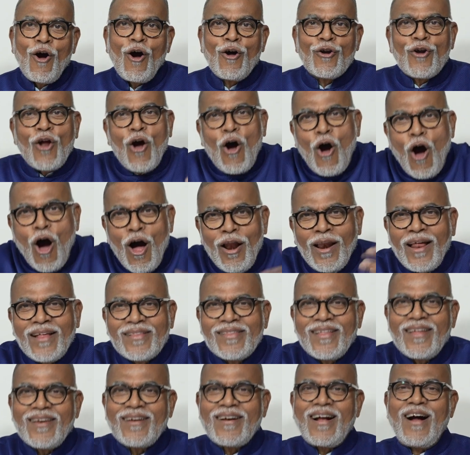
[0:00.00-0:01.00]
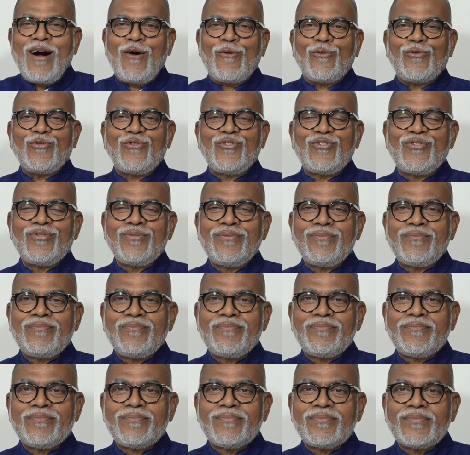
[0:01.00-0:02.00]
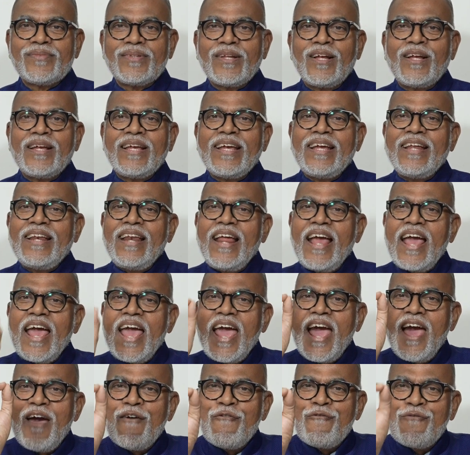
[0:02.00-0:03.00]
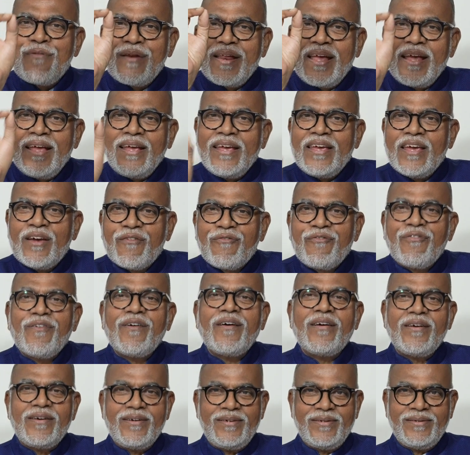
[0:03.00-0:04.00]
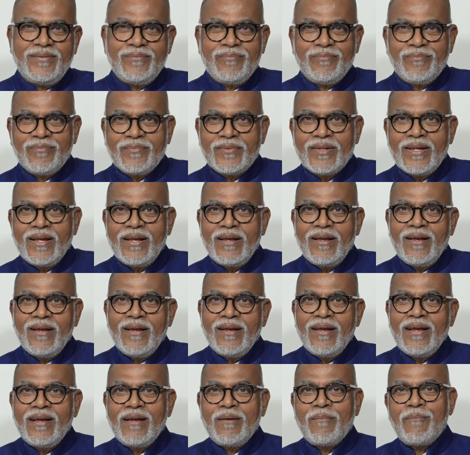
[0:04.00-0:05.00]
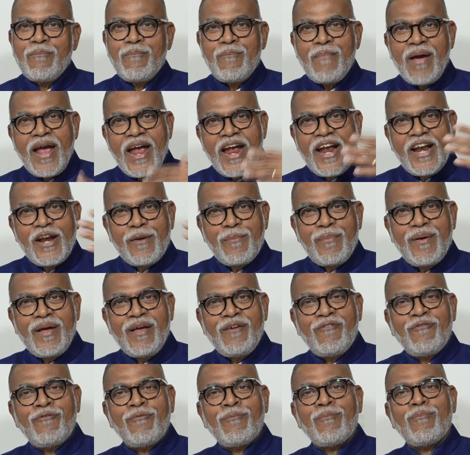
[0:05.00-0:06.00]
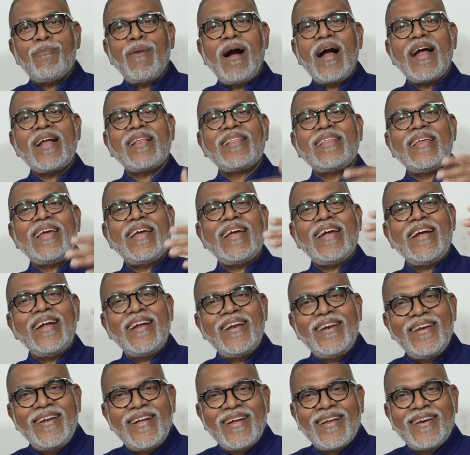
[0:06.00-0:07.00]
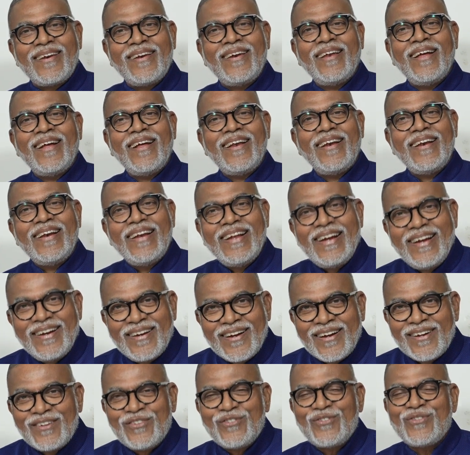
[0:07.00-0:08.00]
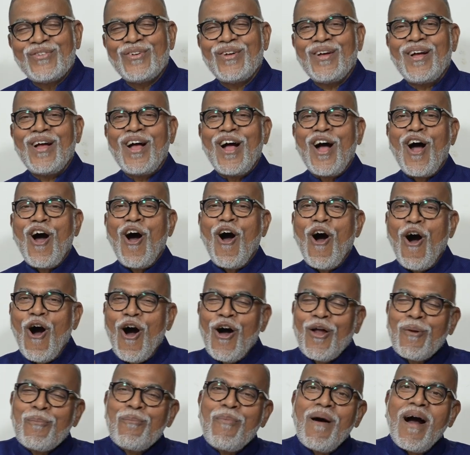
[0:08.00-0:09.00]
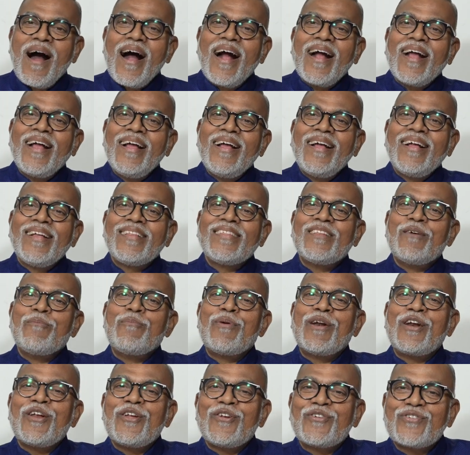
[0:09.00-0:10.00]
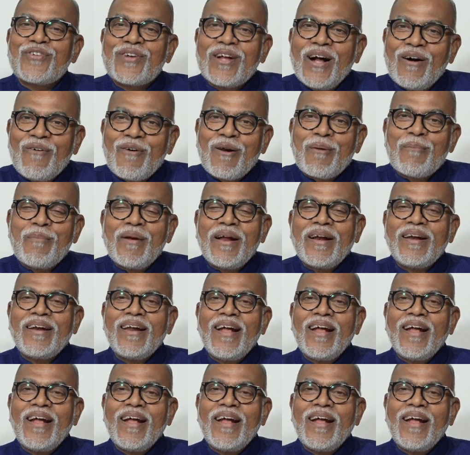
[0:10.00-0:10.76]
on all other counts, in every effort made by the Indian leaders or by the British government,